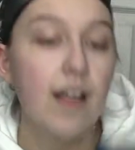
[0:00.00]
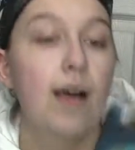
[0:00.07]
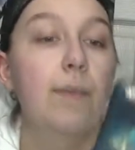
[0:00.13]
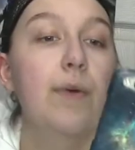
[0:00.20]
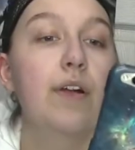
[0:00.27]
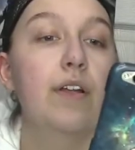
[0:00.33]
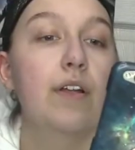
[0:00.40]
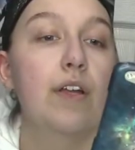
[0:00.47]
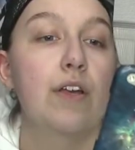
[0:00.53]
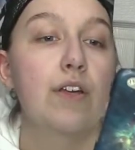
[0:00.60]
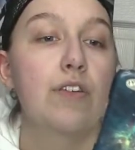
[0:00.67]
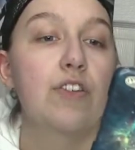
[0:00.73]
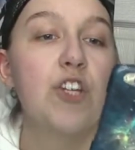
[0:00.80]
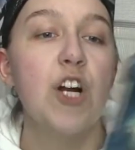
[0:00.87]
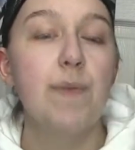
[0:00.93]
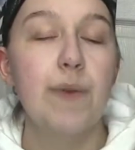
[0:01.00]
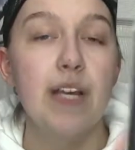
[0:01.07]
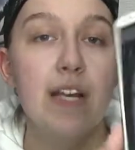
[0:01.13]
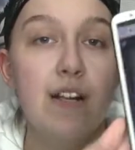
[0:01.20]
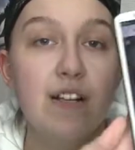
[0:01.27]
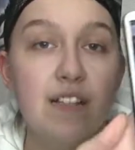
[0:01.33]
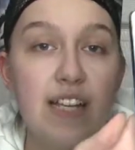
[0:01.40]
I'm going to start by
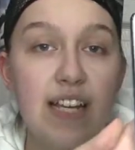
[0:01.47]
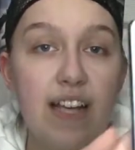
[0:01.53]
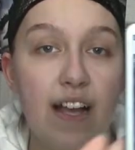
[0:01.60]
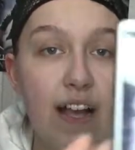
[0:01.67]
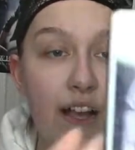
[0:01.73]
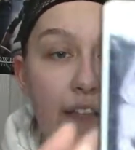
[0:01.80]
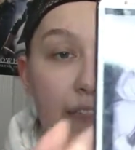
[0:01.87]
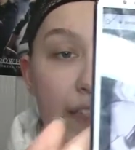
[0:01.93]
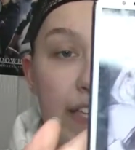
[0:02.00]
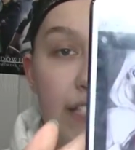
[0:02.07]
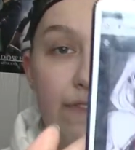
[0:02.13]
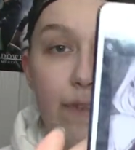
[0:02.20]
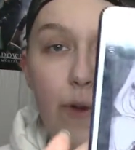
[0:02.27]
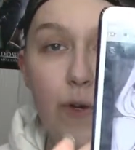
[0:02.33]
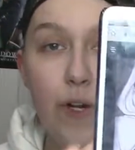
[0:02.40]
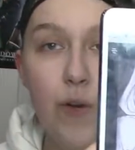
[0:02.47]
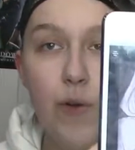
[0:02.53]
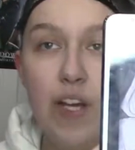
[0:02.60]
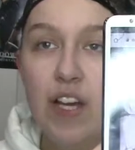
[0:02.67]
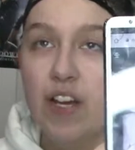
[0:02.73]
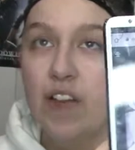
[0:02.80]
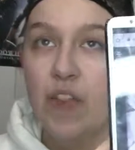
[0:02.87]
using this photo.
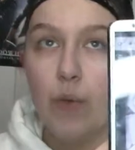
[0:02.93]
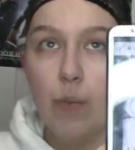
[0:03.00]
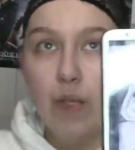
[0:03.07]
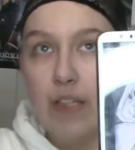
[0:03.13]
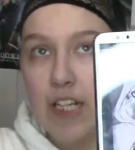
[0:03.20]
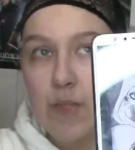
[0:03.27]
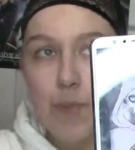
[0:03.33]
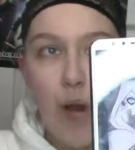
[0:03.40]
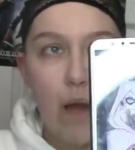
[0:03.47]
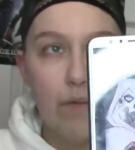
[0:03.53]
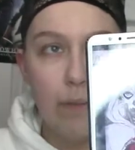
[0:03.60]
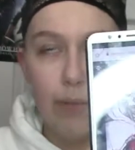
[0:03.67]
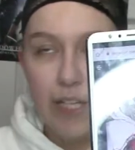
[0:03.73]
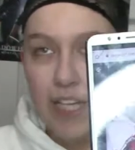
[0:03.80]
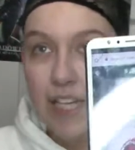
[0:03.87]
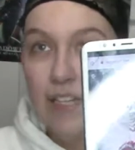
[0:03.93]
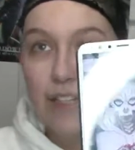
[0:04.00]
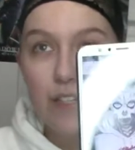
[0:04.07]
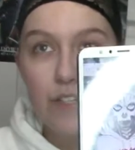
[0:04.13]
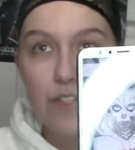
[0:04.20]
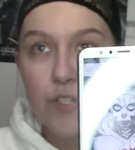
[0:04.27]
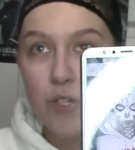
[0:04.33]
The ring light's probably
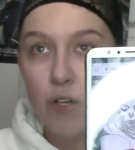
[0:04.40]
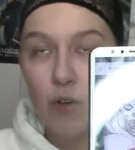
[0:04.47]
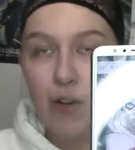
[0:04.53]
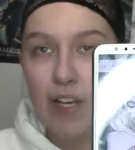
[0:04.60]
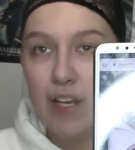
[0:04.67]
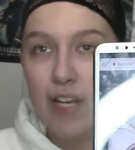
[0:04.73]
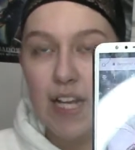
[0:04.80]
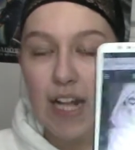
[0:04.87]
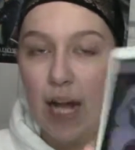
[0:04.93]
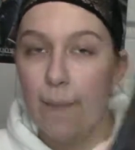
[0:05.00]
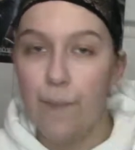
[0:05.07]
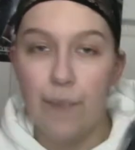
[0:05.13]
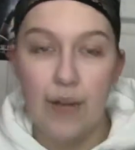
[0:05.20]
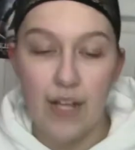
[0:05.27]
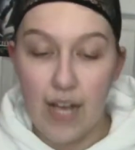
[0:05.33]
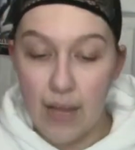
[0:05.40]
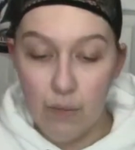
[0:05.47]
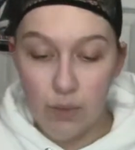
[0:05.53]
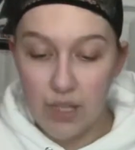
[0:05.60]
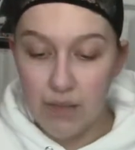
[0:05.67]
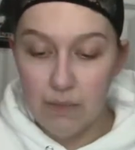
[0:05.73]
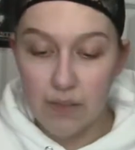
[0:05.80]
screwing it up, but I will
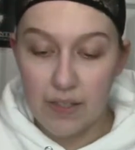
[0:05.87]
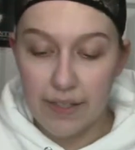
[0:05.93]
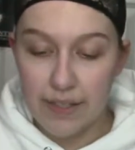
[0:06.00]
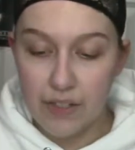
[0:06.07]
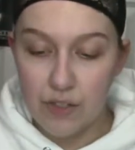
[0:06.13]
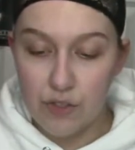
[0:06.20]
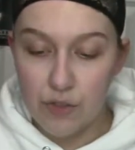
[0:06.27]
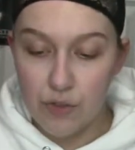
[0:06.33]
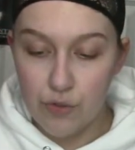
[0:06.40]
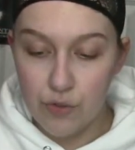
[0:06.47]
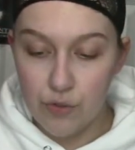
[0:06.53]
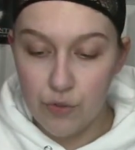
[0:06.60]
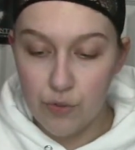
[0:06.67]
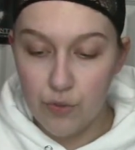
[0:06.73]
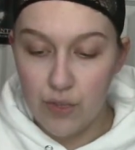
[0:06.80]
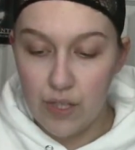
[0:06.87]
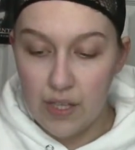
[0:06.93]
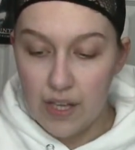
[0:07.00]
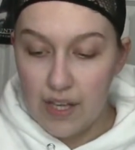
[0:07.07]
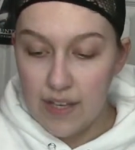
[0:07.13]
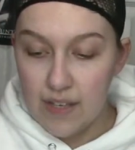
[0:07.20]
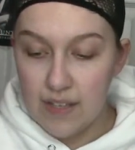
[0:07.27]
leave a link to
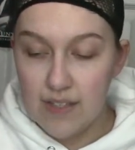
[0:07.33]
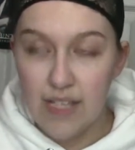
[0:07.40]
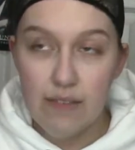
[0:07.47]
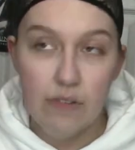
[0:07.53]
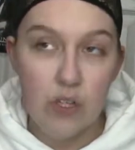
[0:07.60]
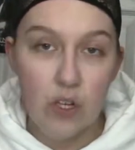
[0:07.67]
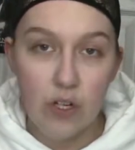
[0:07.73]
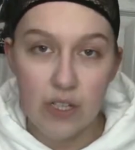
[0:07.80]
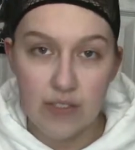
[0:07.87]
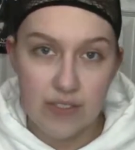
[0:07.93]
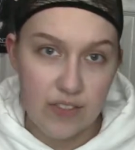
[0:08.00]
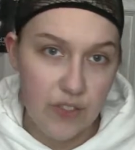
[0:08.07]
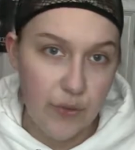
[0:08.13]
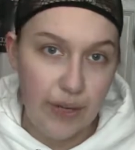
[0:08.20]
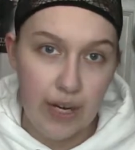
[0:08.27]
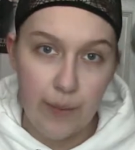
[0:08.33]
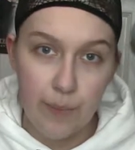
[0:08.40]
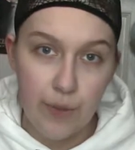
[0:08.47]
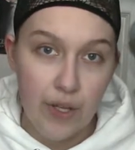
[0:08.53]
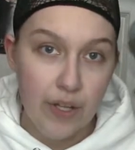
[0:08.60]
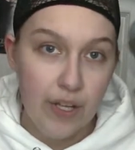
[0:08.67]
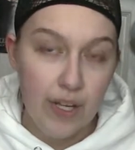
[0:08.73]
his Deviantart, his Instagram,
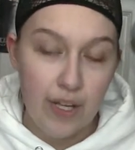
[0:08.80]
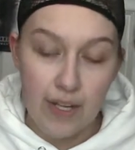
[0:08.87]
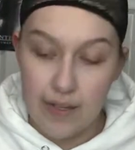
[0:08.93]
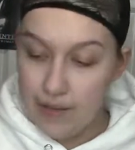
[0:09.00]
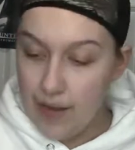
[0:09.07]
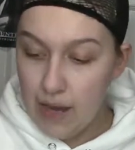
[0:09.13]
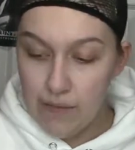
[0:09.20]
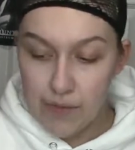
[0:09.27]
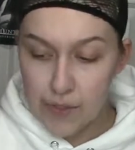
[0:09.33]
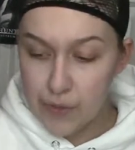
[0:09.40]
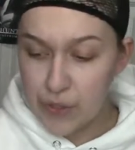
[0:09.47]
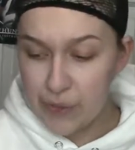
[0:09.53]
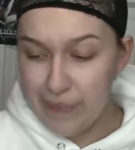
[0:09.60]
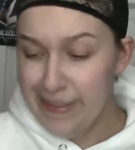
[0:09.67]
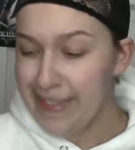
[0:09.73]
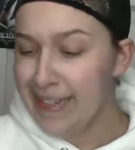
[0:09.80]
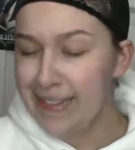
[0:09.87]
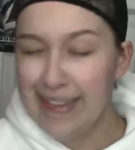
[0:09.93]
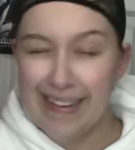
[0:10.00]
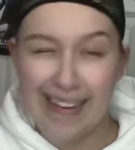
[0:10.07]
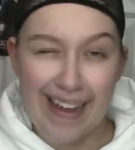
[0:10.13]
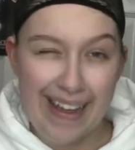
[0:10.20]
every social media
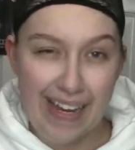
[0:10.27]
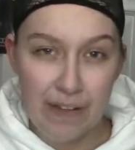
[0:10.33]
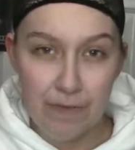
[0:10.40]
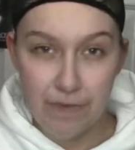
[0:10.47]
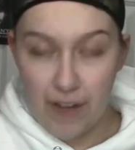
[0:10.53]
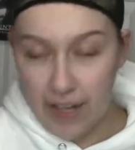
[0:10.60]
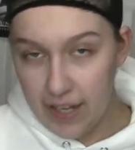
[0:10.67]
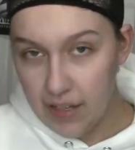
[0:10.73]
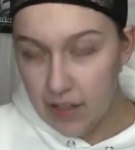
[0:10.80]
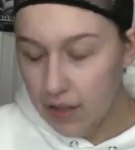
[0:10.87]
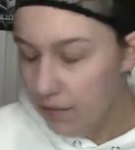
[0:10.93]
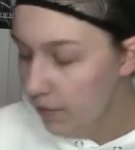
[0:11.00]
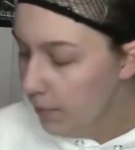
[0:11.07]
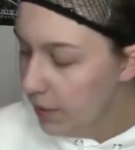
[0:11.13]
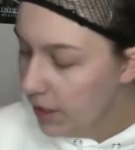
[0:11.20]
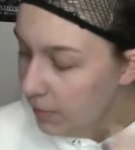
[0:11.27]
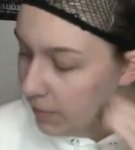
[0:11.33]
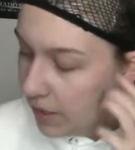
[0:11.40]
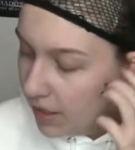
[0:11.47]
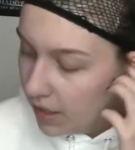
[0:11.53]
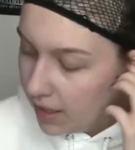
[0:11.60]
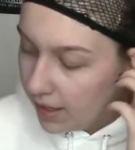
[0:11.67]
link I can find from him.
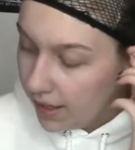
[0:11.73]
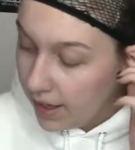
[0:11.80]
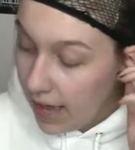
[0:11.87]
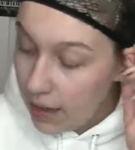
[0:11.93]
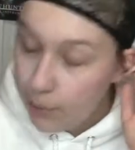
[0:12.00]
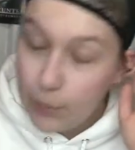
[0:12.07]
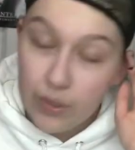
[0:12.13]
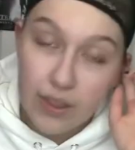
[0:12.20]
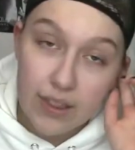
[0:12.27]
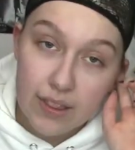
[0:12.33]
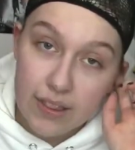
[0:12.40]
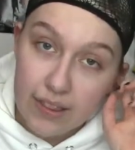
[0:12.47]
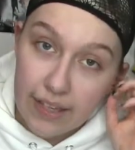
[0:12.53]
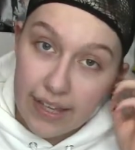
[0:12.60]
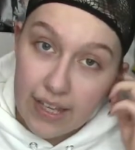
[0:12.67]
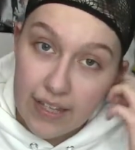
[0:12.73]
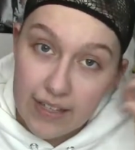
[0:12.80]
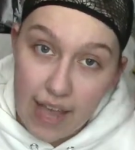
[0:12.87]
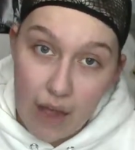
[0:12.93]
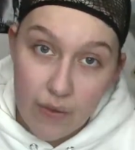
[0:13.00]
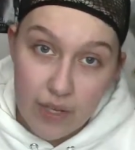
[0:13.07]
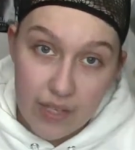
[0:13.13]
I will link
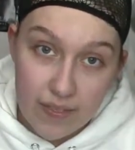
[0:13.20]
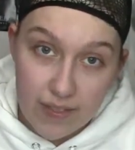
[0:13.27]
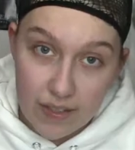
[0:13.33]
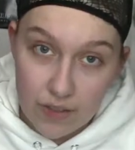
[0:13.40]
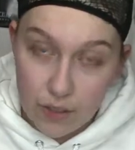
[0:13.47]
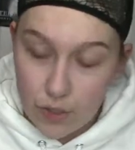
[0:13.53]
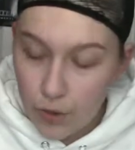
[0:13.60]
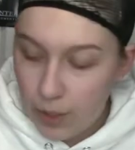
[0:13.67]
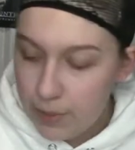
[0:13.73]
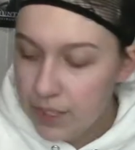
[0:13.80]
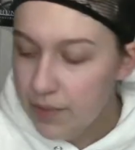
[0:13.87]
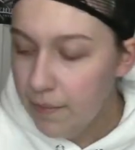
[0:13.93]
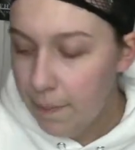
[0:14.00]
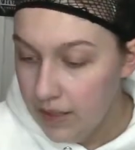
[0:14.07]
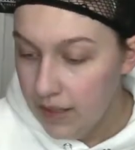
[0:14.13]
down in the description.